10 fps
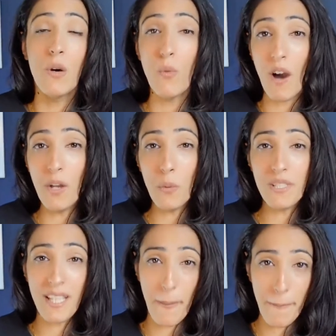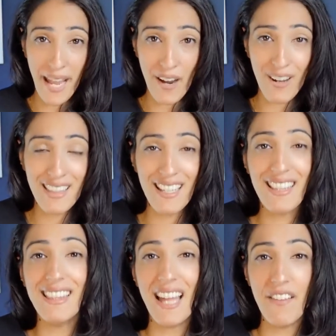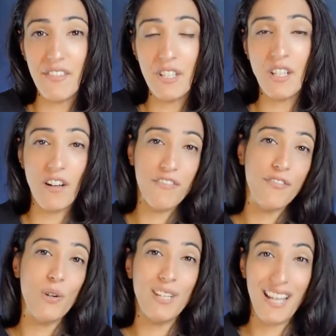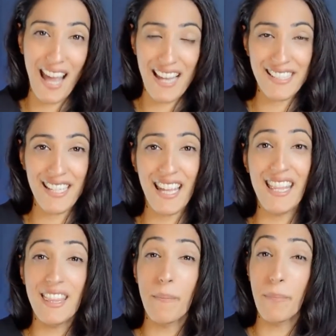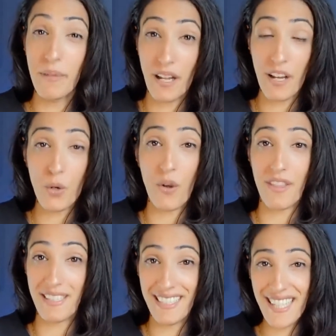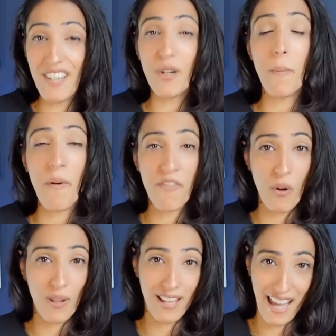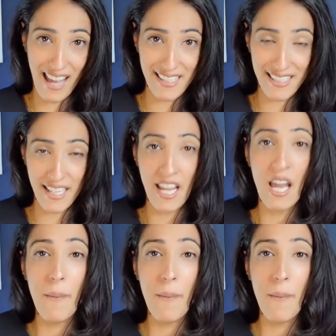One was comparing the level of folic acid in the blood, or the serum folic acid,